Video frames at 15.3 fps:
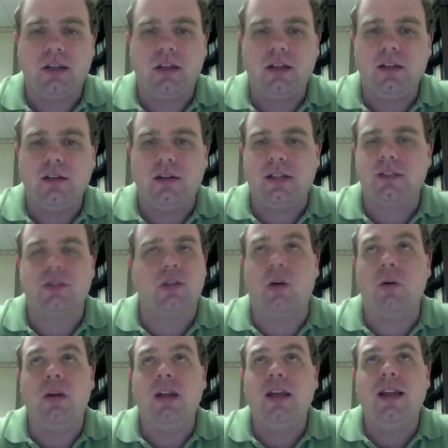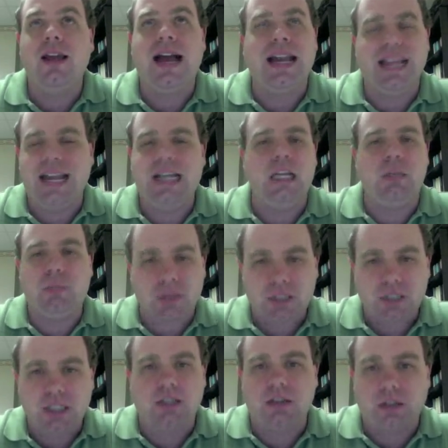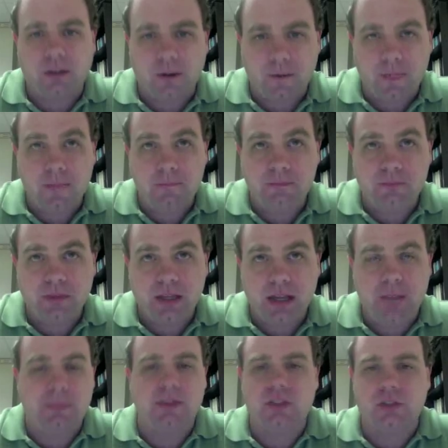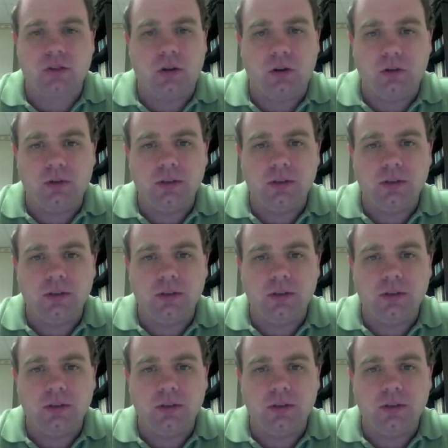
All right, so on any particular episode,